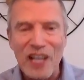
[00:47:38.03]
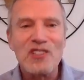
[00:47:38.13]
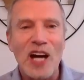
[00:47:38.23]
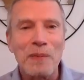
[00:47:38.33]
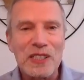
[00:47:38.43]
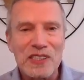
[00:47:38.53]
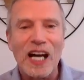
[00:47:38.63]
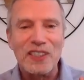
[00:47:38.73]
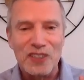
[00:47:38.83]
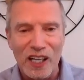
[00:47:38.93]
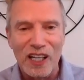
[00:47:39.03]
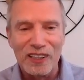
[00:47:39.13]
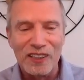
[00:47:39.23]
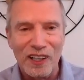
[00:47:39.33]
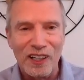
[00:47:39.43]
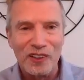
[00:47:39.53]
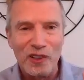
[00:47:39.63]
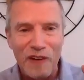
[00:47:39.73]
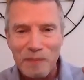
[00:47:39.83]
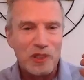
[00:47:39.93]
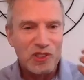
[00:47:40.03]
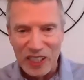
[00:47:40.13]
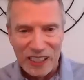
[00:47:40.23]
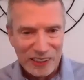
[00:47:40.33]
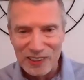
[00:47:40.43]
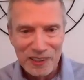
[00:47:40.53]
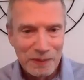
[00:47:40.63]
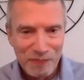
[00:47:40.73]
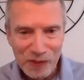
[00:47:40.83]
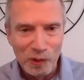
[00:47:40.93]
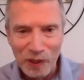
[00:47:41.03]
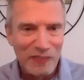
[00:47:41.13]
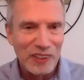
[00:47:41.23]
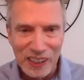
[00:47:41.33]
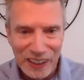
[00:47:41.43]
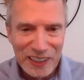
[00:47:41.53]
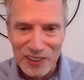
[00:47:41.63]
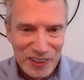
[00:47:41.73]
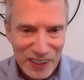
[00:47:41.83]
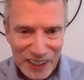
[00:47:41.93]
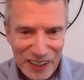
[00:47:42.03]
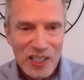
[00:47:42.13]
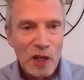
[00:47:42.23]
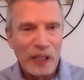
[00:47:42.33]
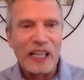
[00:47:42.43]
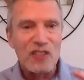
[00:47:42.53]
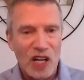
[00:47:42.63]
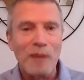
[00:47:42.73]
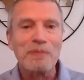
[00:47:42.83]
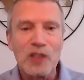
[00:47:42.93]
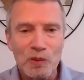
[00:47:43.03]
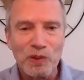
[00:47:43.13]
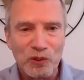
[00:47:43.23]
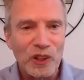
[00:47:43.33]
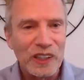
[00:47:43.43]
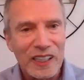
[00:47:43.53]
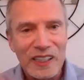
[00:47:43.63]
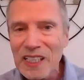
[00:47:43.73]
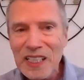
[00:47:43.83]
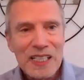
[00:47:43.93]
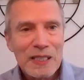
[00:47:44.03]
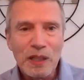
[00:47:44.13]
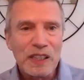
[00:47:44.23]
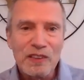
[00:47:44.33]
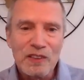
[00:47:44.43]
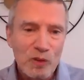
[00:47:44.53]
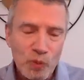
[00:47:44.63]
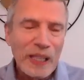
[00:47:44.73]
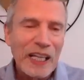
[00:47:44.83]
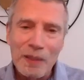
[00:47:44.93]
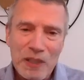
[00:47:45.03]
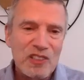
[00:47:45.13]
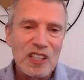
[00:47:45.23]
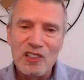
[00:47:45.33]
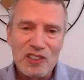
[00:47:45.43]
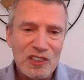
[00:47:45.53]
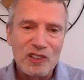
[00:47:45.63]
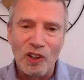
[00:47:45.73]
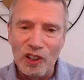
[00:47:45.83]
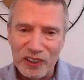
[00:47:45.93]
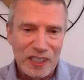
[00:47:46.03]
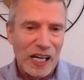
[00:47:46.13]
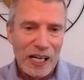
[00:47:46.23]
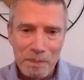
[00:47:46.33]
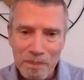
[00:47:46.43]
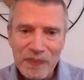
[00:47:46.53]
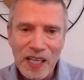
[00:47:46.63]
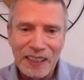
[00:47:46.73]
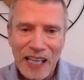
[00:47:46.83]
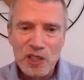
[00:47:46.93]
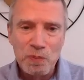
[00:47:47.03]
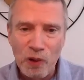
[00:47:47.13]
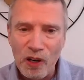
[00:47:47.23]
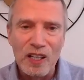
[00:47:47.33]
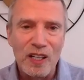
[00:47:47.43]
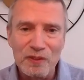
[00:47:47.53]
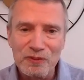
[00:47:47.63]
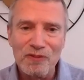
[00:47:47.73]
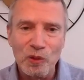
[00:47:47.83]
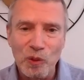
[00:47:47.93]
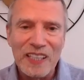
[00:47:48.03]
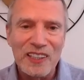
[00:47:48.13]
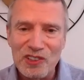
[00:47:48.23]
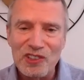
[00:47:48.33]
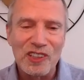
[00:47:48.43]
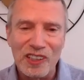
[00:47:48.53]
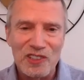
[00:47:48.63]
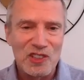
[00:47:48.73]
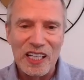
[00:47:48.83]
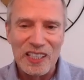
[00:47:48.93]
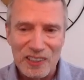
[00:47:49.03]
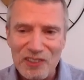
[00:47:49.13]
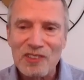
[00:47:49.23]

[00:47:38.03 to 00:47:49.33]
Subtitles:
Our job is not done on November 6th or whatever the election day is. We got a job to do before then, but we got to be citizens all the time. And that's part of the way this is going to change.